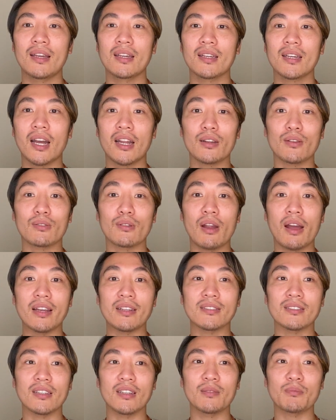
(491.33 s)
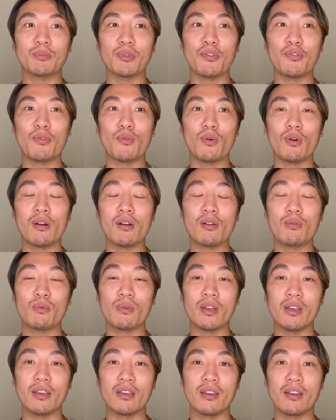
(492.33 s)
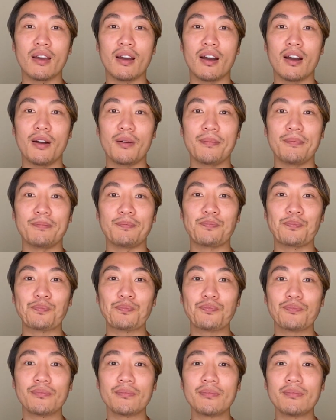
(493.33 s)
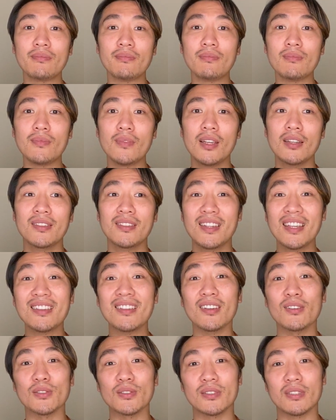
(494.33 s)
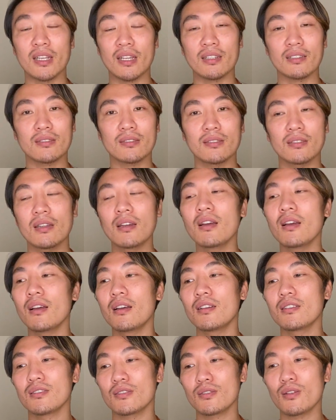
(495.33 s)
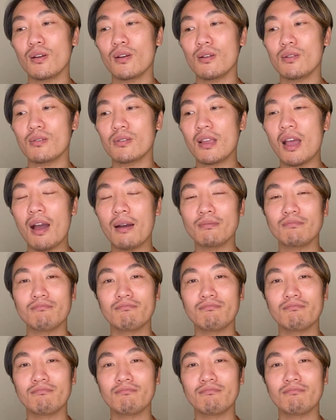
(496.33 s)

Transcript: categorize it before we did those things. So yeah,